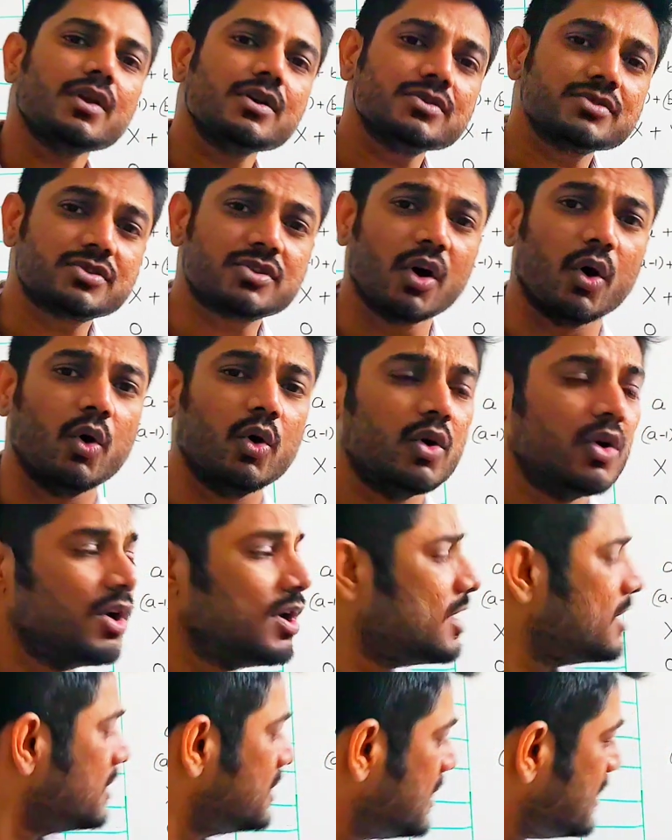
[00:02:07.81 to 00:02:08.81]
So,
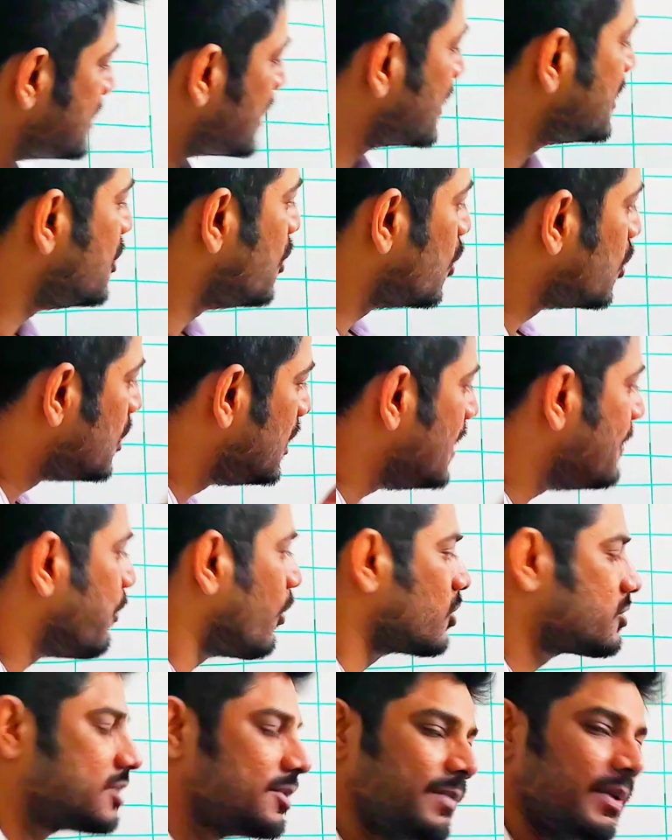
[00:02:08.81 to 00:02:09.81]
these are the only
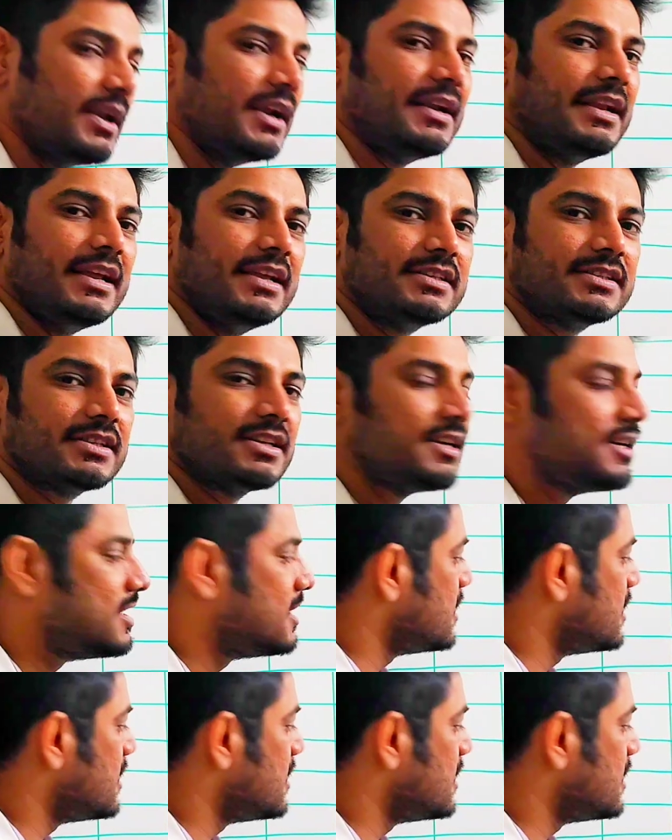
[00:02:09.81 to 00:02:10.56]
possibilities